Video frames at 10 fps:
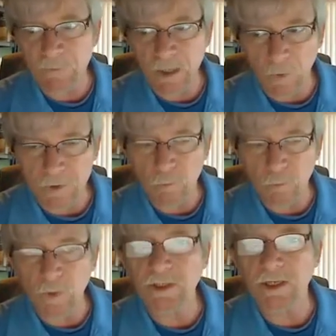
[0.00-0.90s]
I mean, when
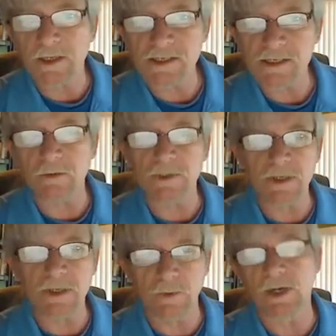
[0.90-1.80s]
you really consider
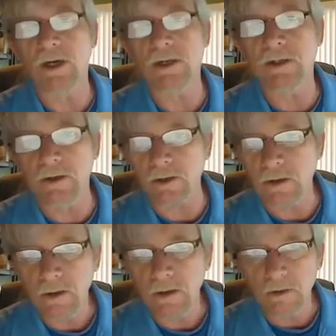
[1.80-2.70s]
what's going on
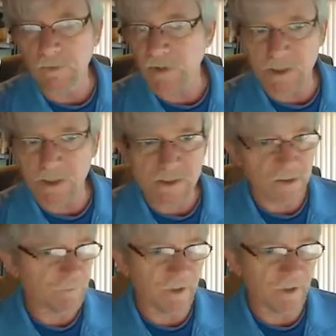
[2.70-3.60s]
here, we've got a
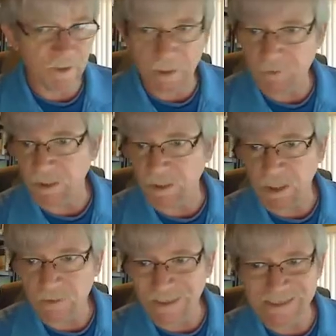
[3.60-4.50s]
server on the
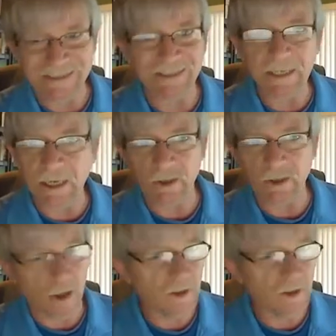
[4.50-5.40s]
internet that is
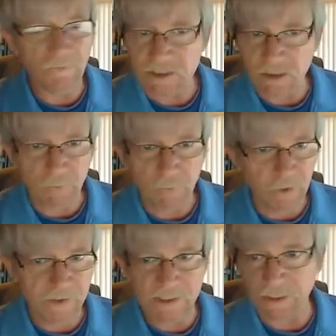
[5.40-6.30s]
linking all of these
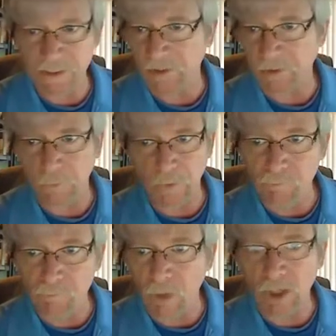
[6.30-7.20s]
computers together
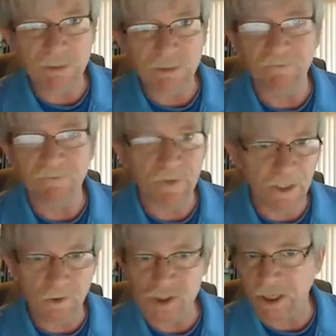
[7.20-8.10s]
with multiple
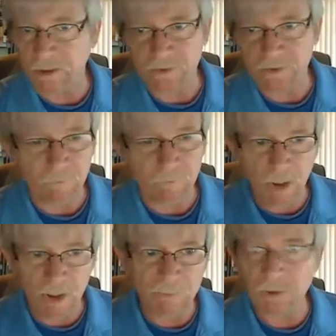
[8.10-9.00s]
video channels
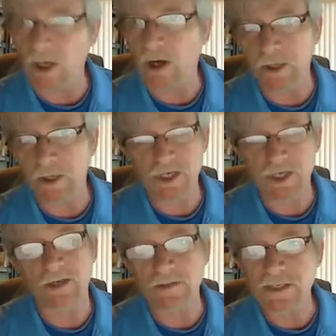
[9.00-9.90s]
and multiple audio
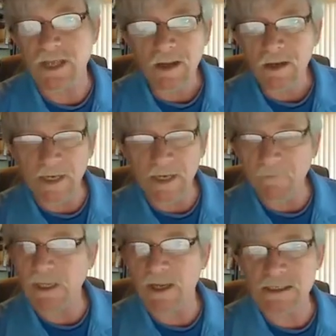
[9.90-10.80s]
channels, and
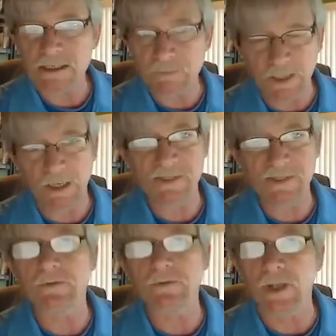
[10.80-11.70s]
everything has to be
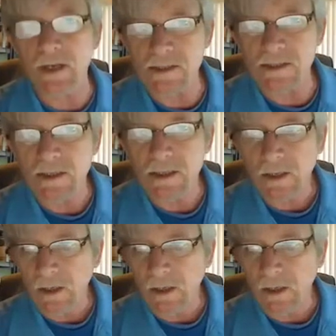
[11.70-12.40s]
kept synchronized.